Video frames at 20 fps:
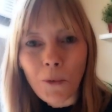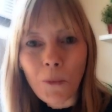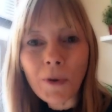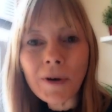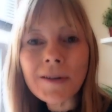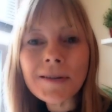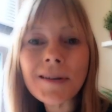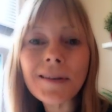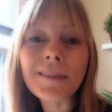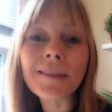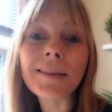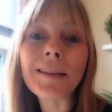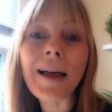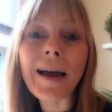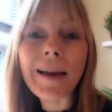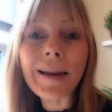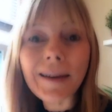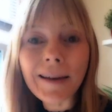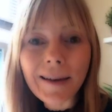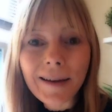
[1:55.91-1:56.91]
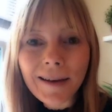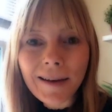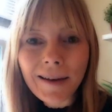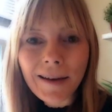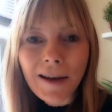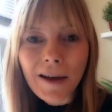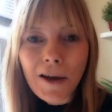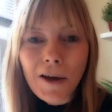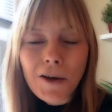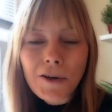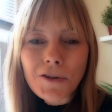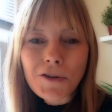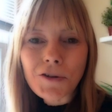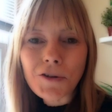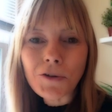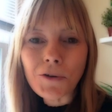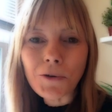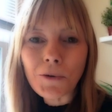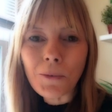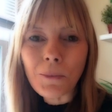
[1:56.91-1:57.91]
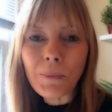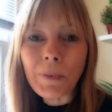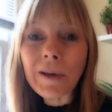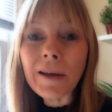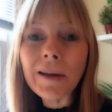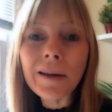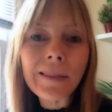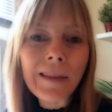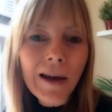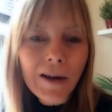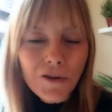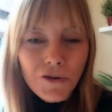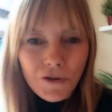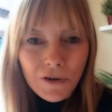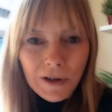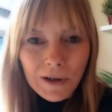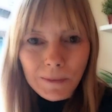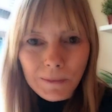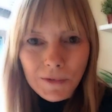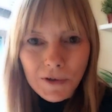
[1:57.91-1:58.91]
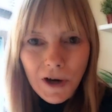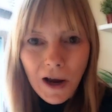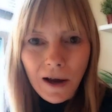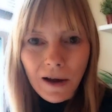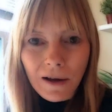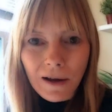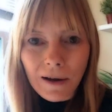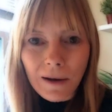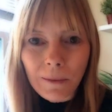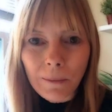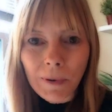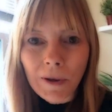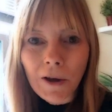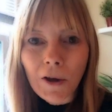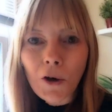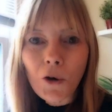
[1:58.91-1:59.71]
What is it like to be in that dream job?